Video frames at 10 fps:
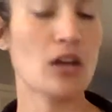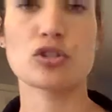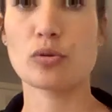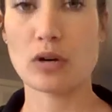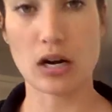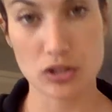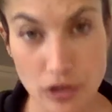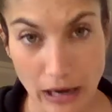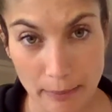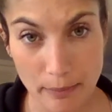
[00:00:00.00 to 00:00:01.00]
Do it on a
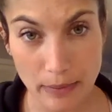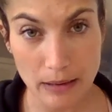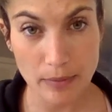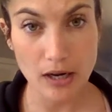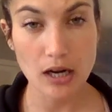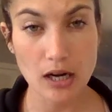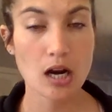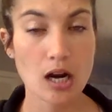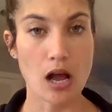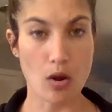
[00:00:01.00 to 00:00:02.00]
scrap paper,
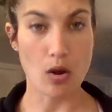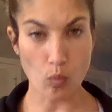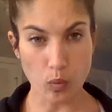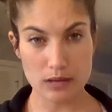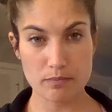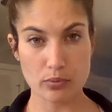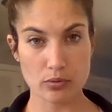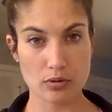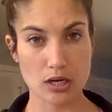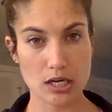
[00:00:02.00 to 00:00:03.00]
a
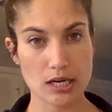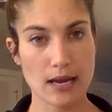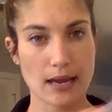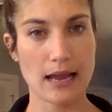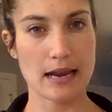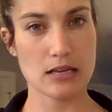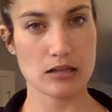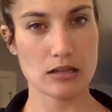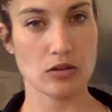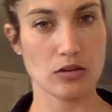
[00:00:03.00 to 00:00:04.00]
whiteboard,
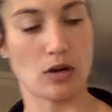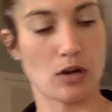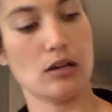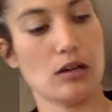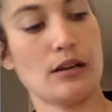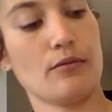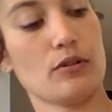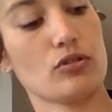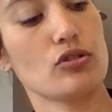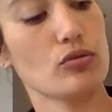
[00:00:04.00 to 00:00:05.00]
anything you want. I
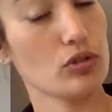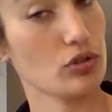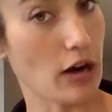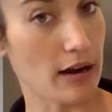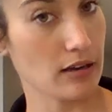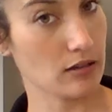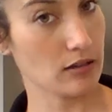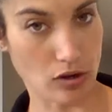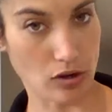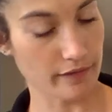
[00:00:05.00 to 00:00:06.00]
want you to try and
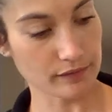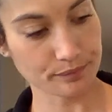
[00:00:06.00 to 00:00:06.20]
solve.